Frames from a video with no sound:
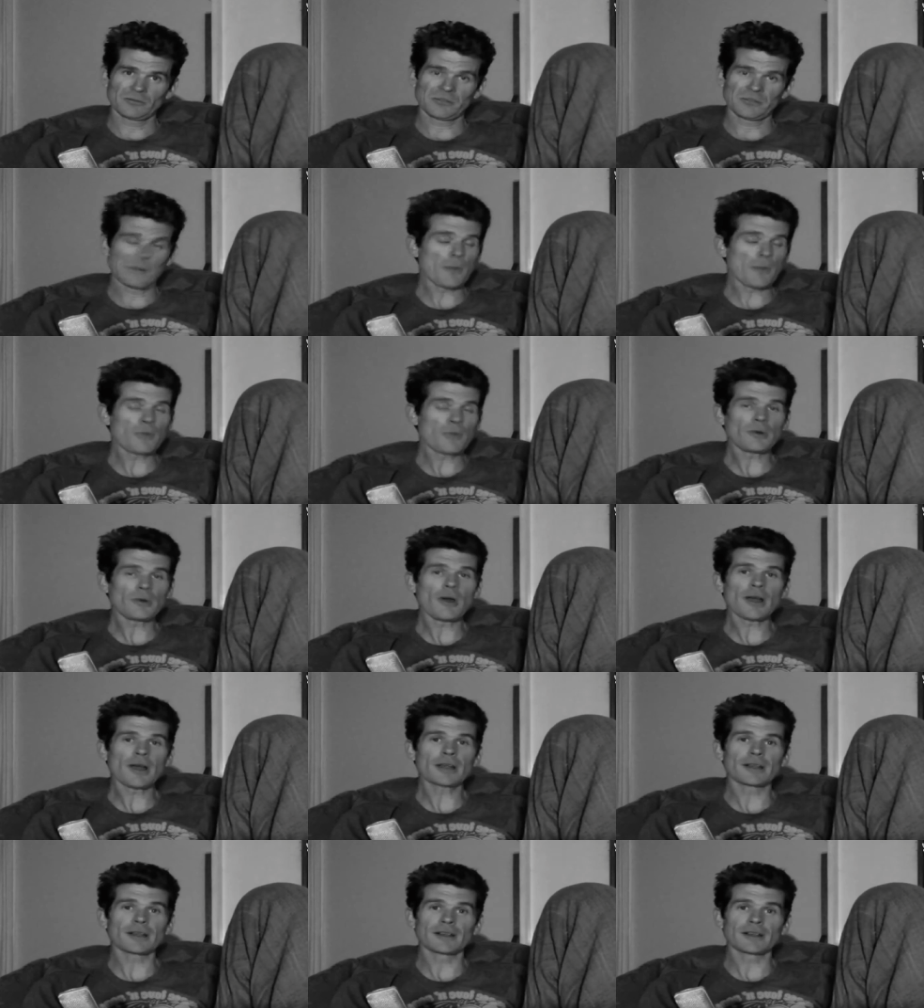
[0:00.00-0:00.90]
Some people
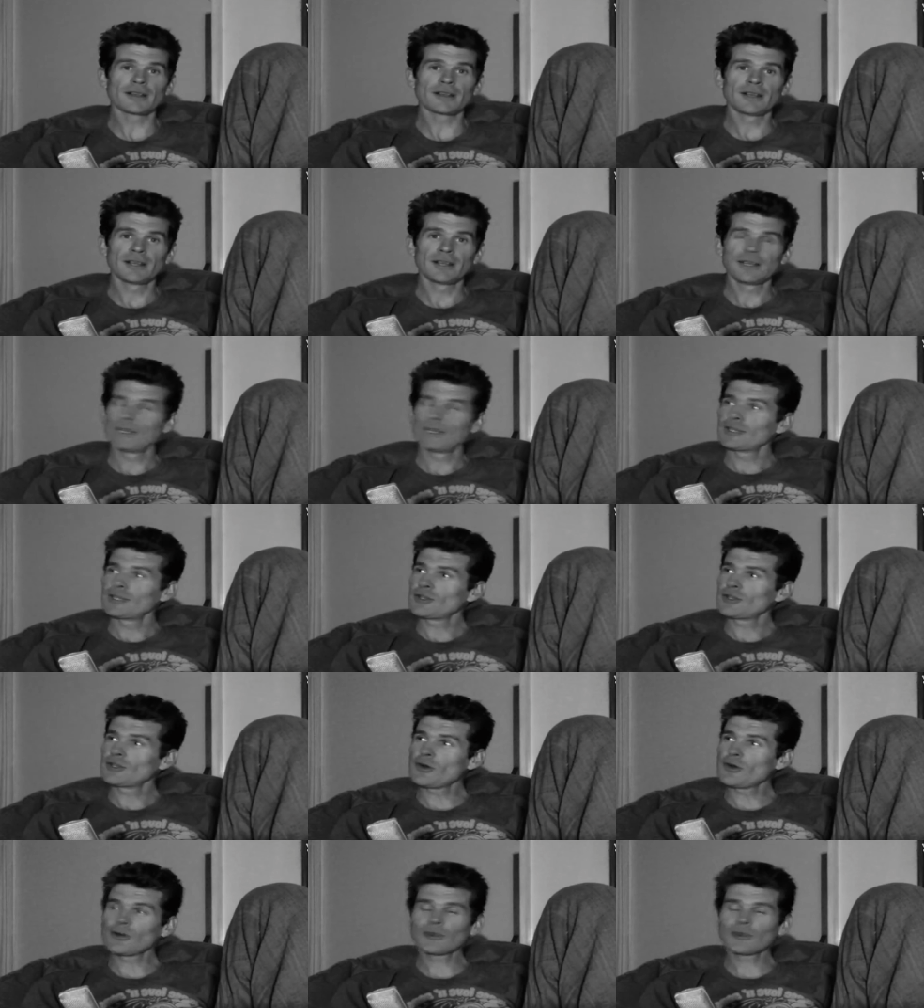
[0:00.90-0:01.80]
like skinny. it.
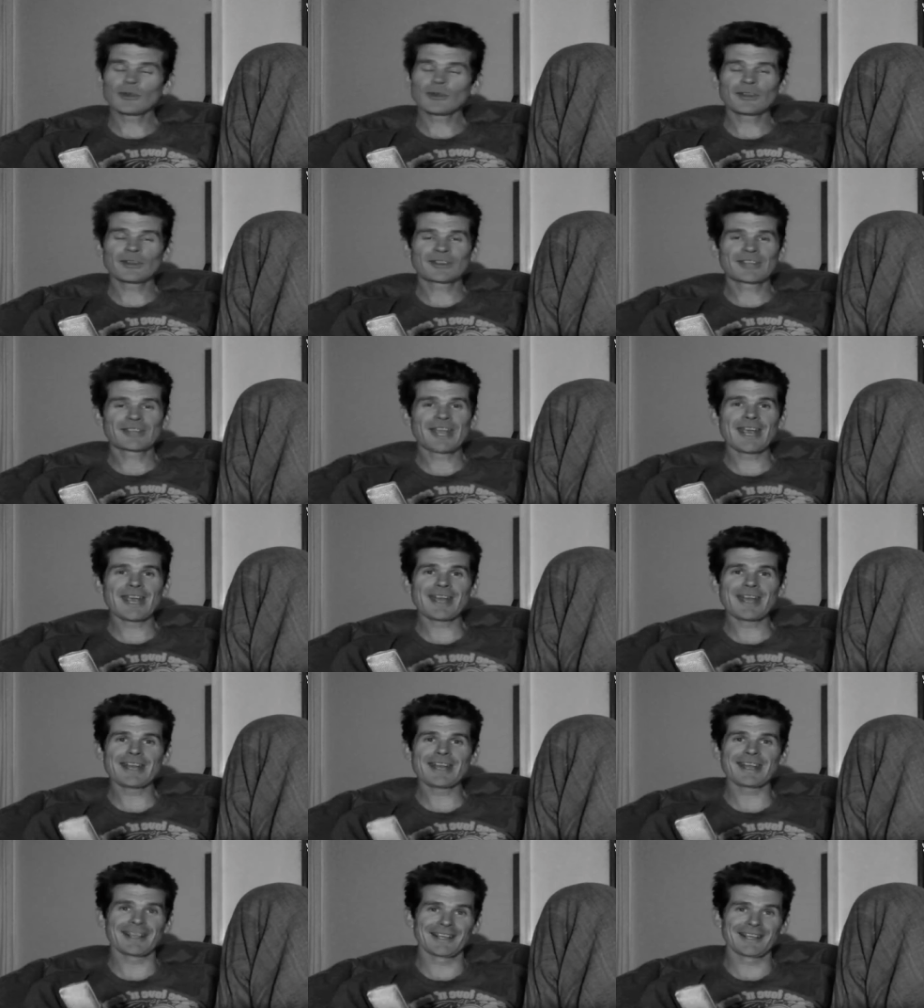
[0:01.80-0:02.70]
Too You're too
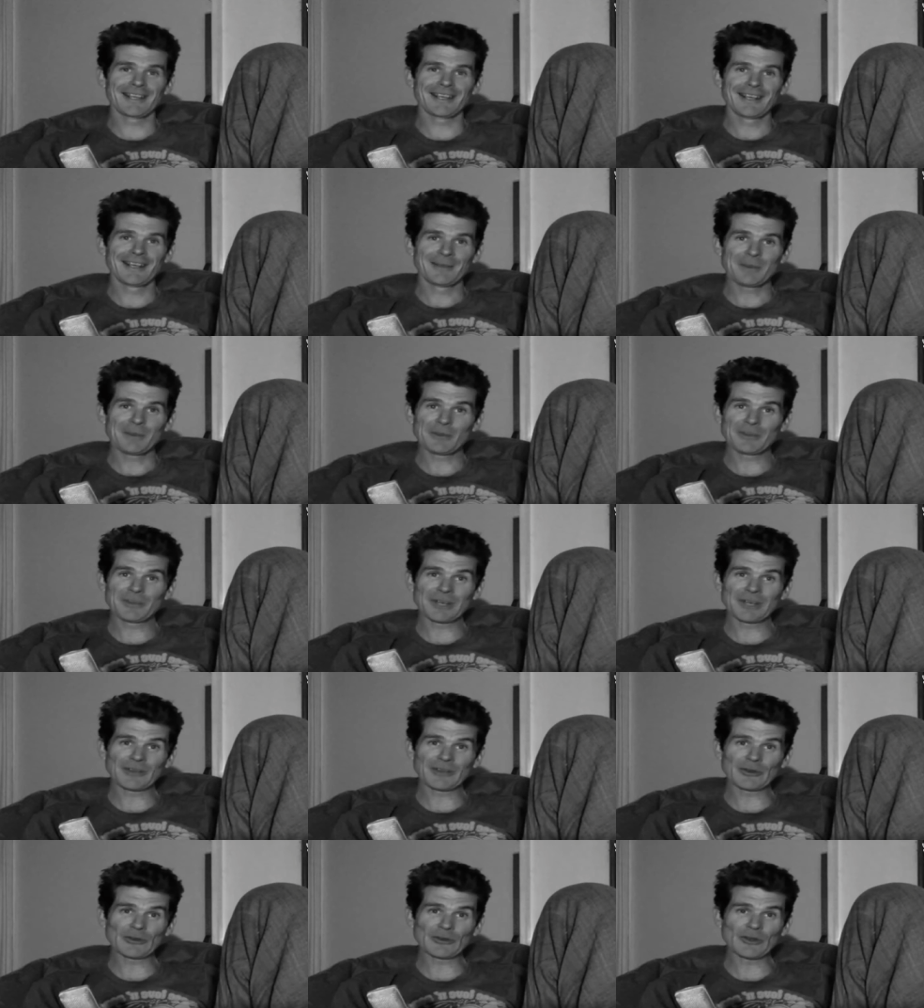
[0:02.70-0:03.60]
skinny. People tell
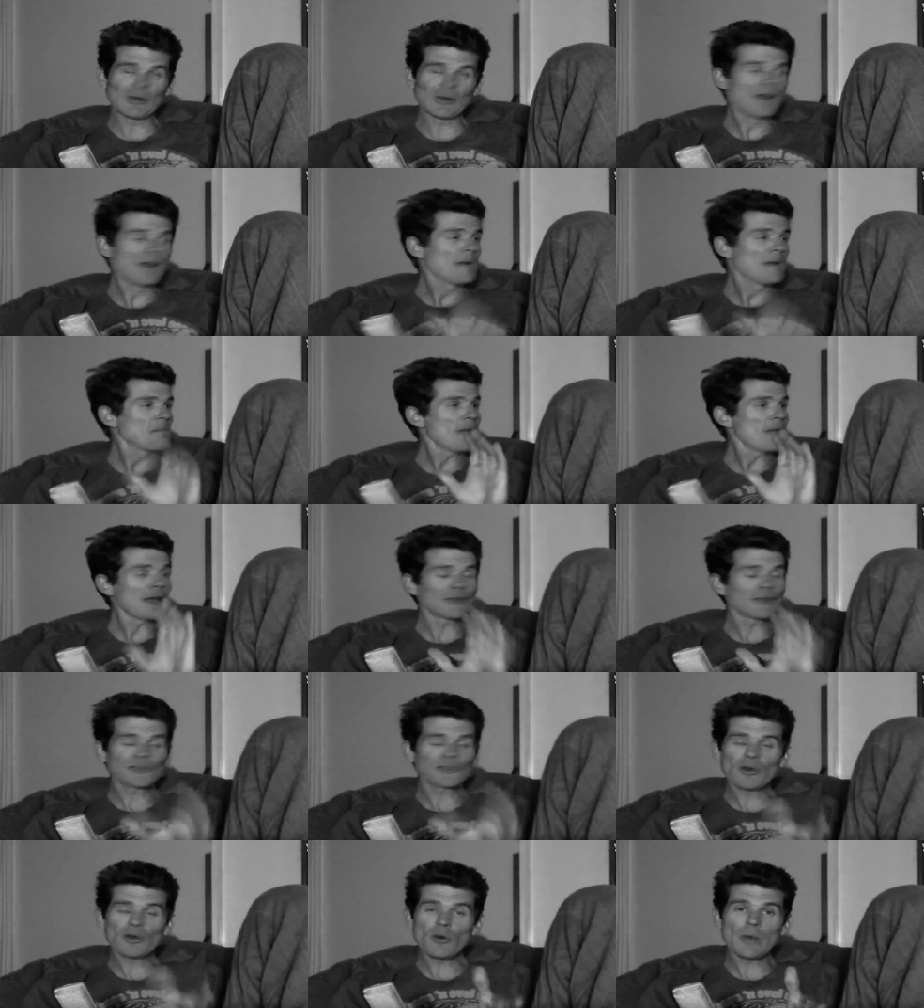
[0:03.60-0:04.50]
us all the time.
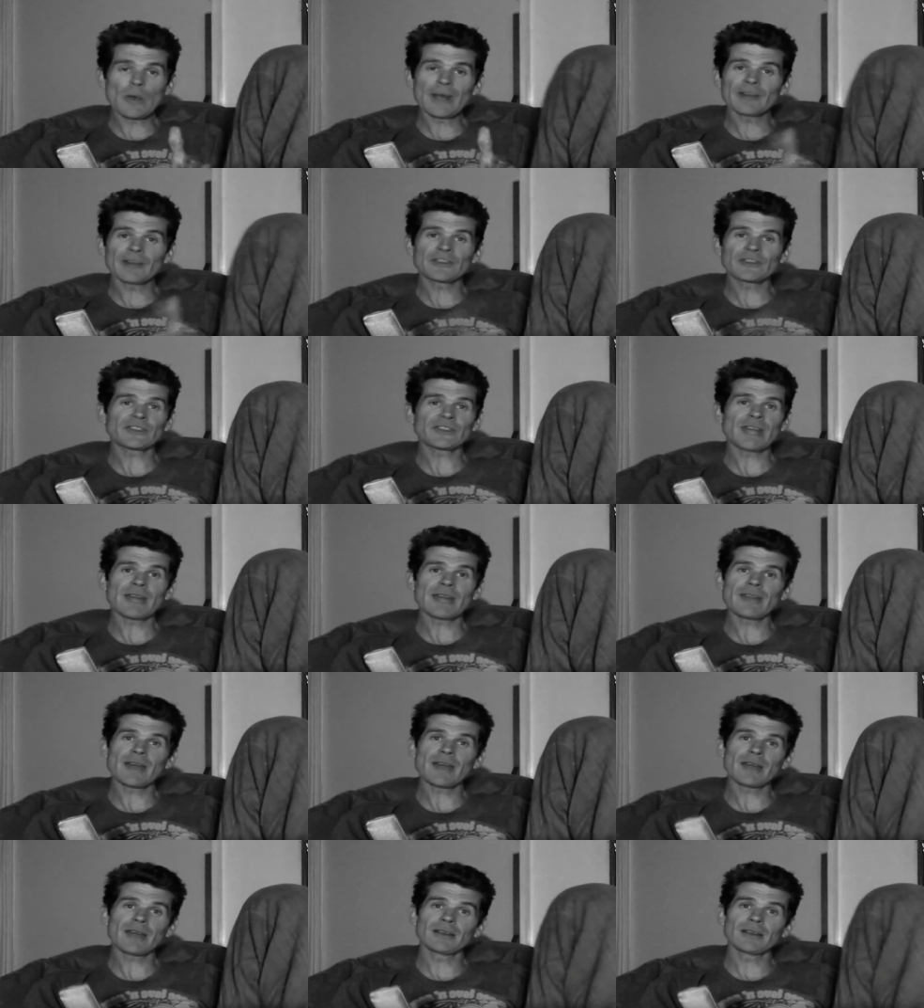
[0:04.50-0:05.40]
That's cool. We understand
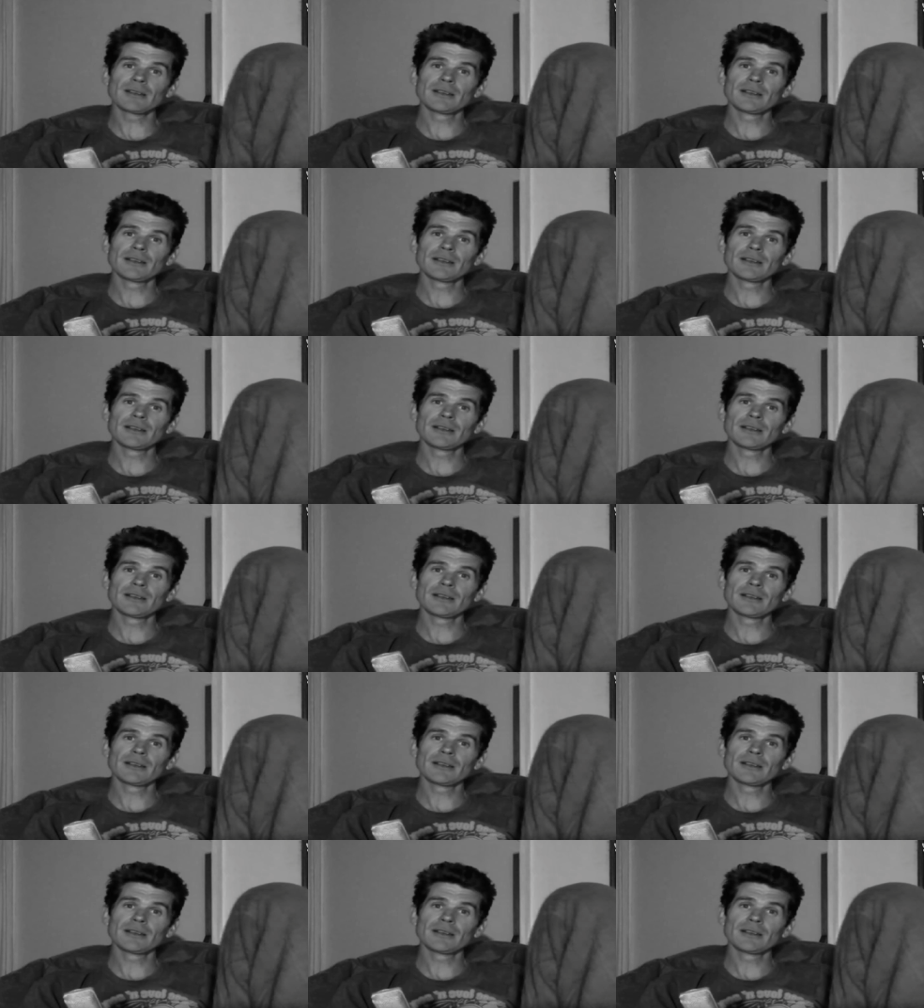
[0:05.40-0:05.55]
that.